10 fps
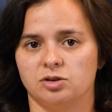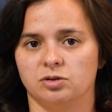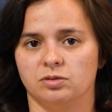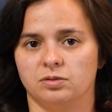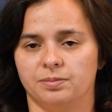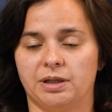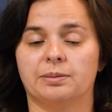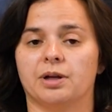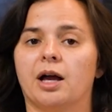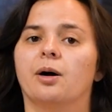to be
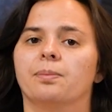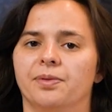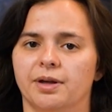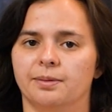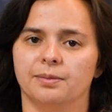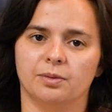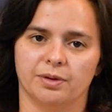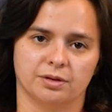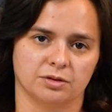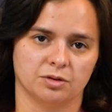able to help them
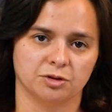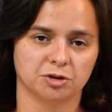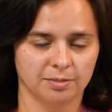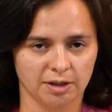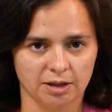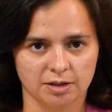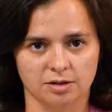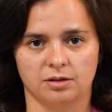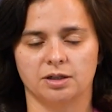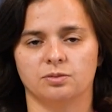with their social media.
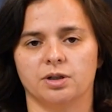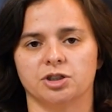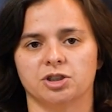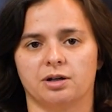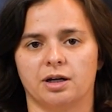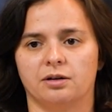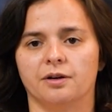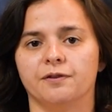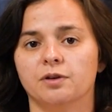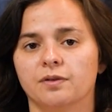So I want to shout out
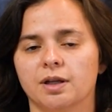a few of